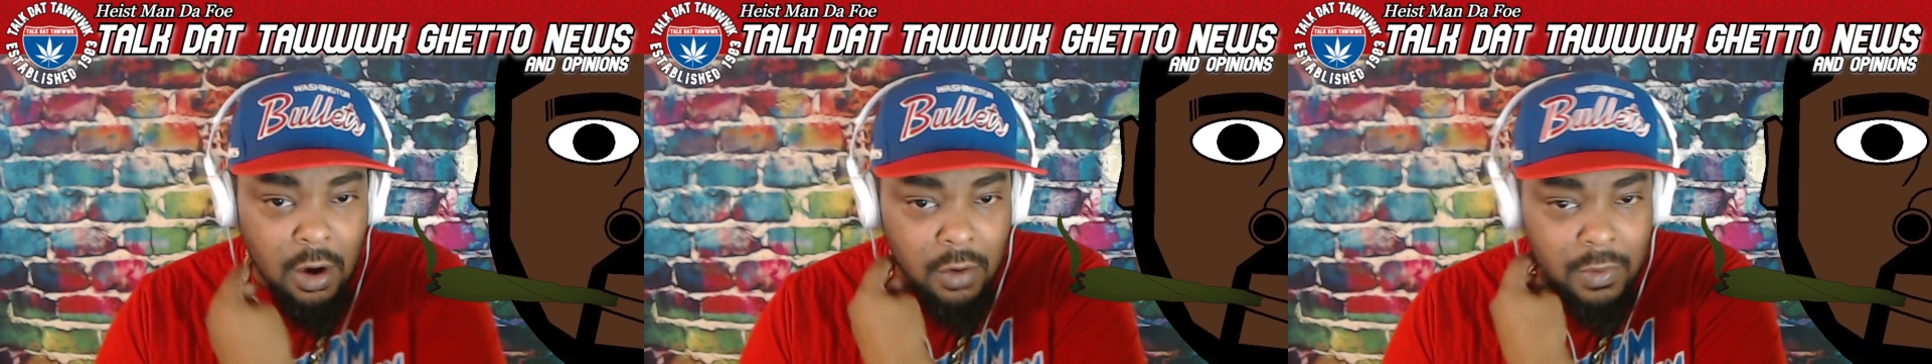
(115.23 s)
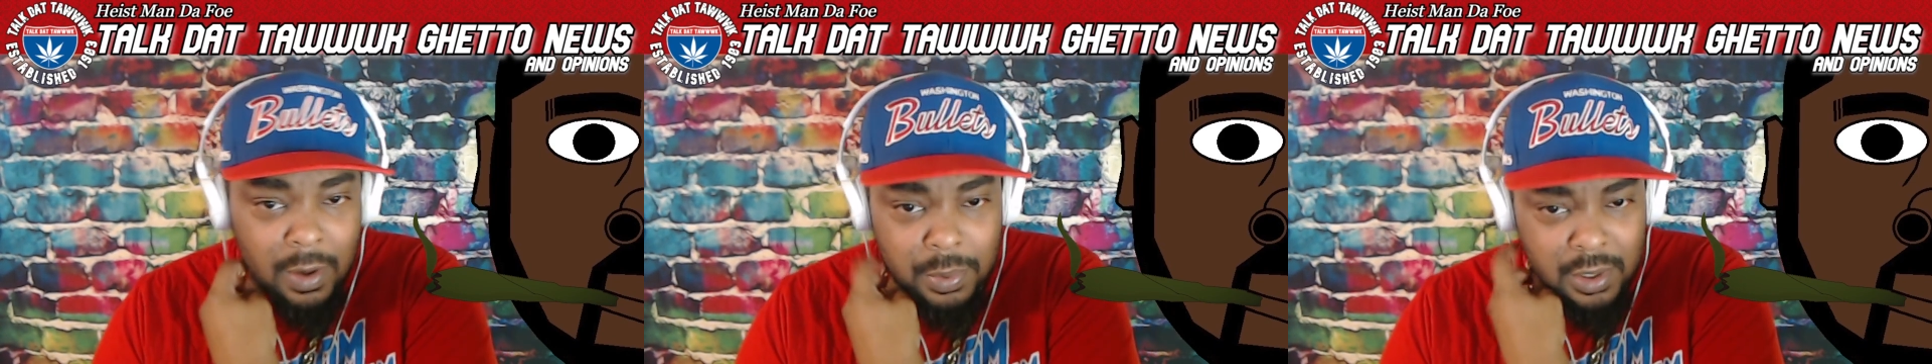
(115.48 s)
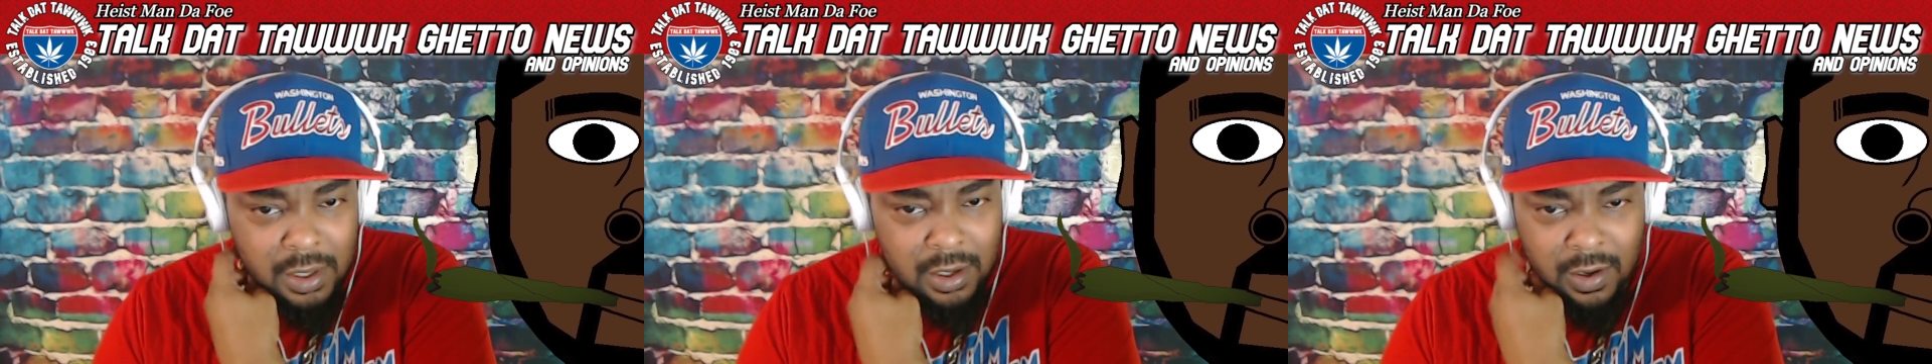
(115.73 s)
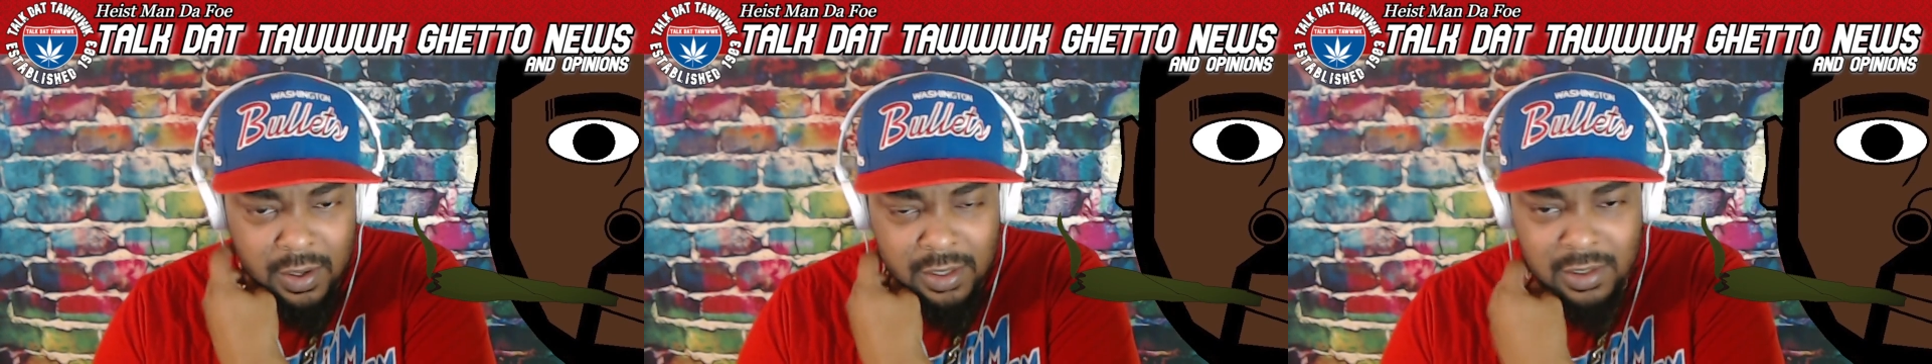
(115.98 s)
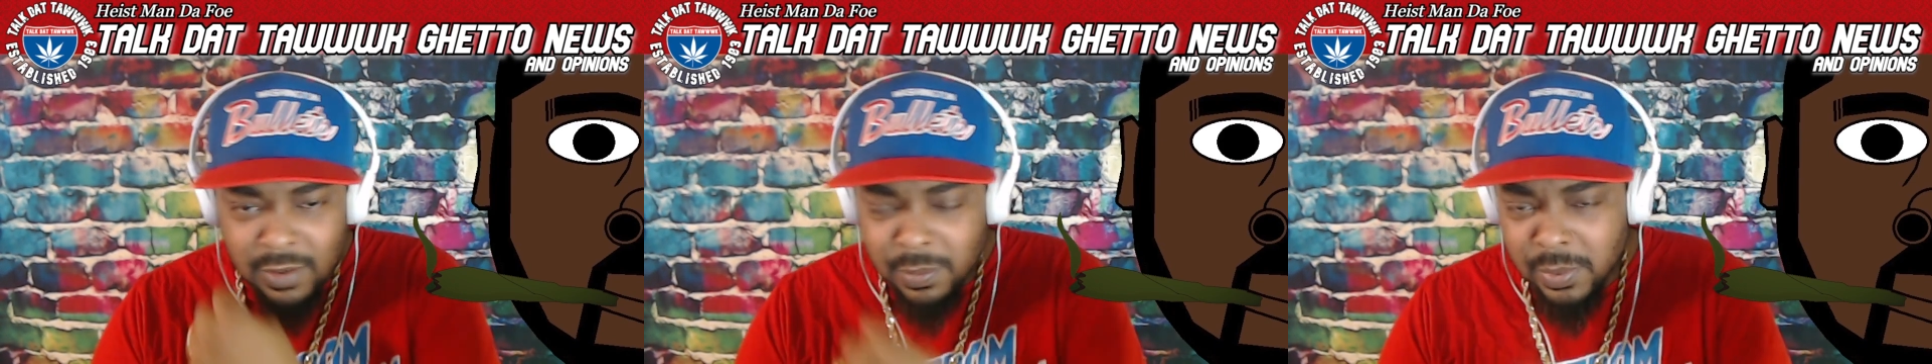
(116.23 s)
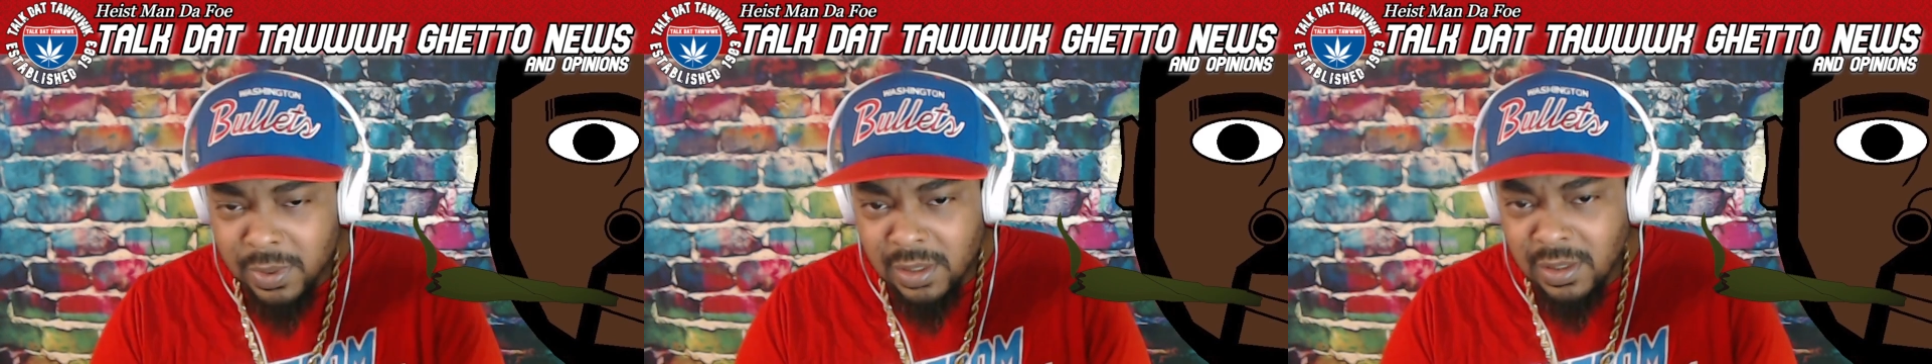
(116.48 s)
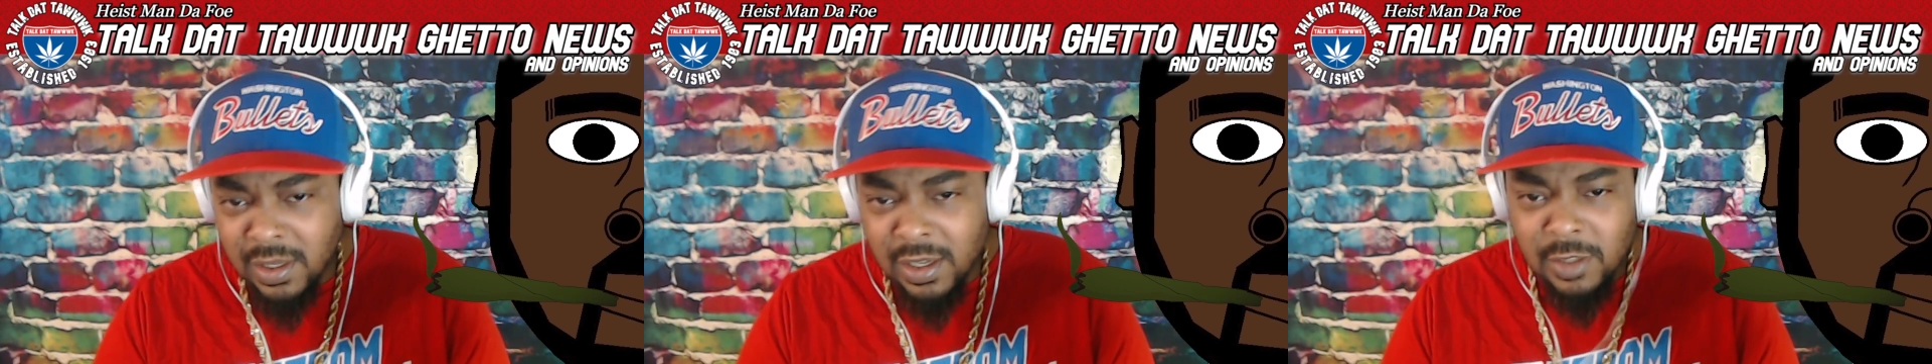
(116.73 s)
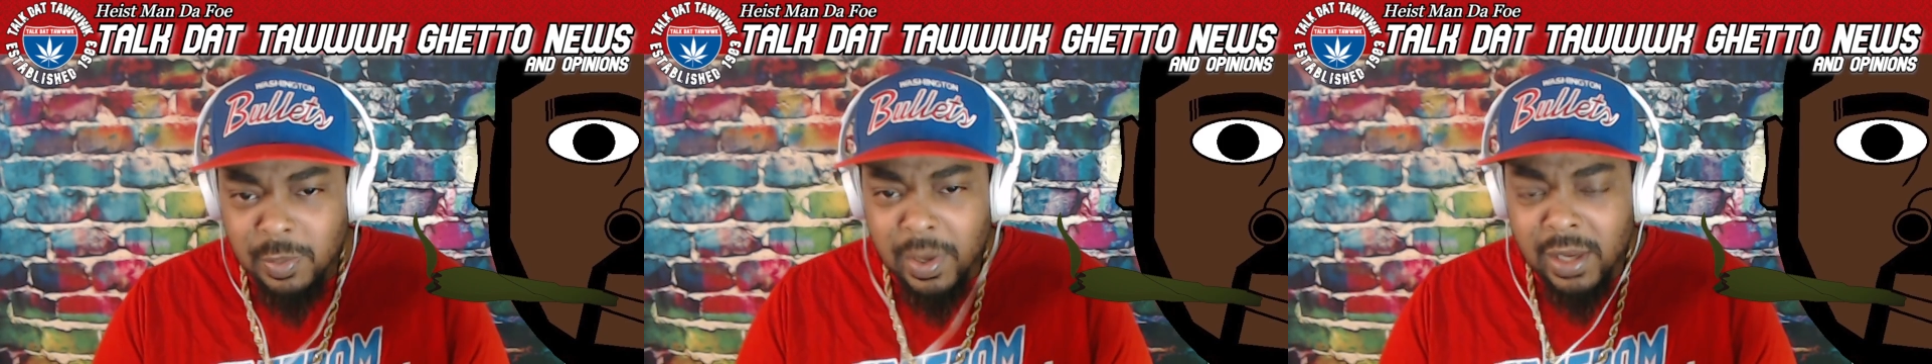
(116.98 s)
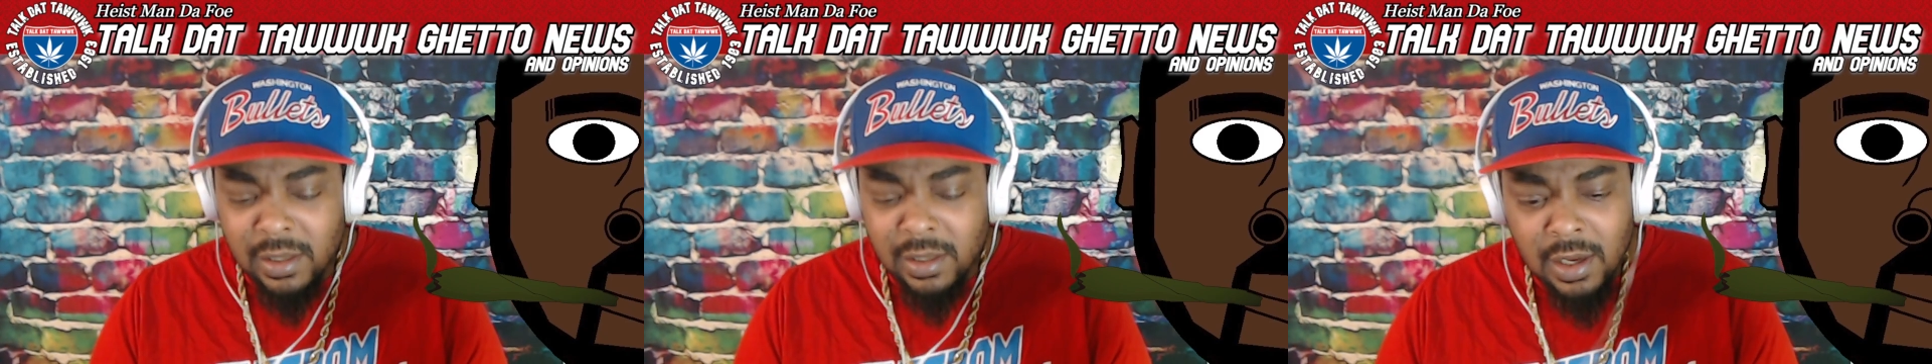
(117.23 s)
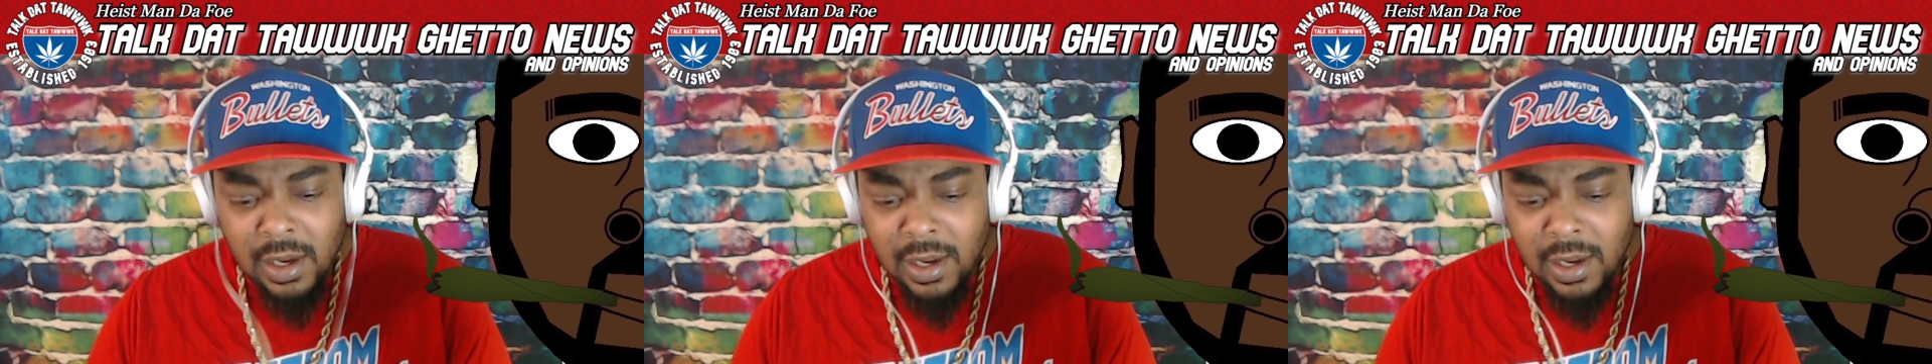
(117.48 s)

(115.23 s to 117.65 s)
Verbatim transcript: RIP and all that stuff, but it's unexpected.